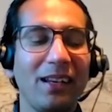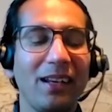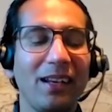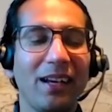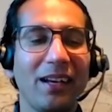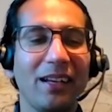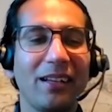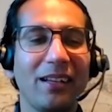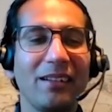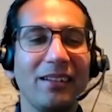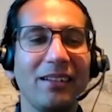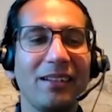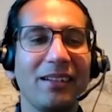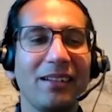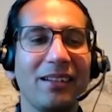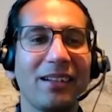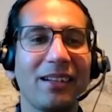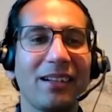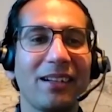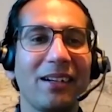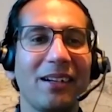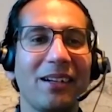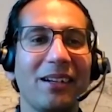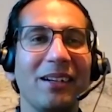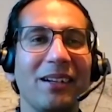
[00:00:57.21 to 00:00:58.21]
And
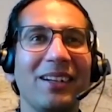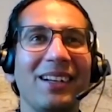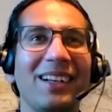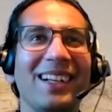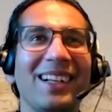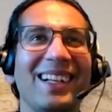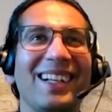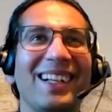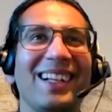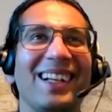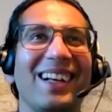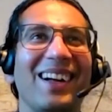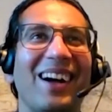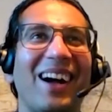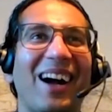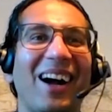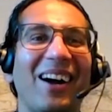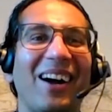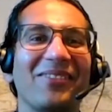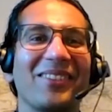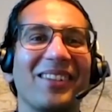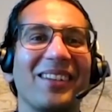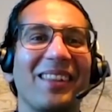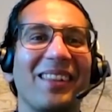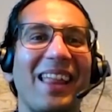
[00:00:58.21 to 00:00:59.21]
uh,
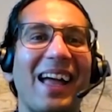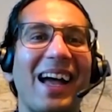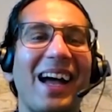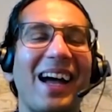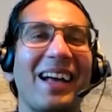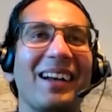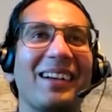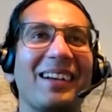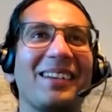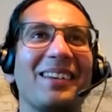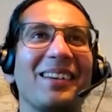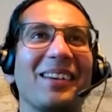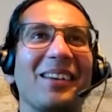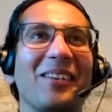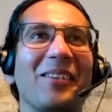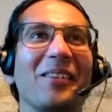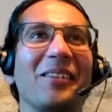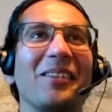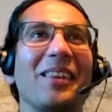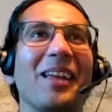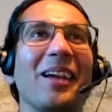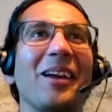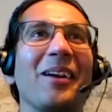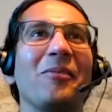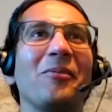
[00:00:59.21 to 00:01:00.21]
after that, you know,
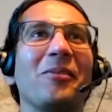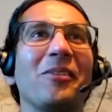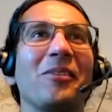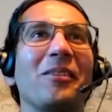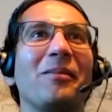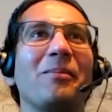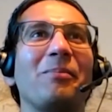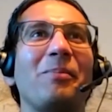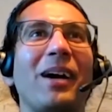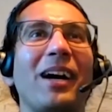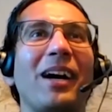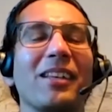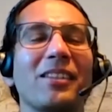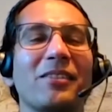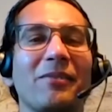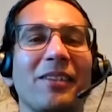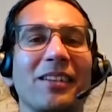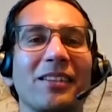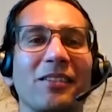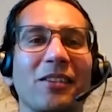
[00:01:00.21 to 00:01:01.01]
they would pass